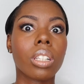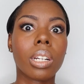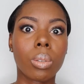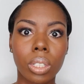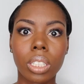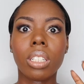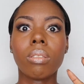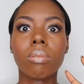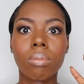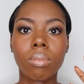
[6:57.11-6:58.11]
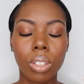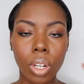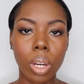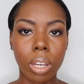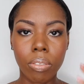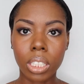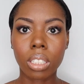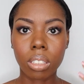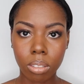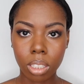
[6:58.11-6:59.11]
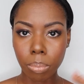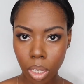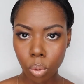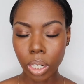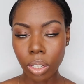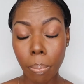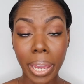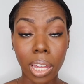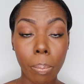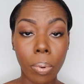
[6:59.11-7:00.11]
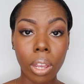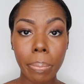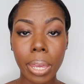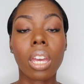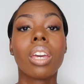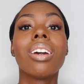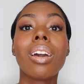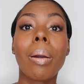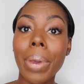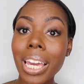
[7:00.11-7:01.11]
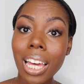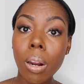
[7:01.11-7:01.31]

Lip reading: Like, really, if it's something where you can make an appointment, make that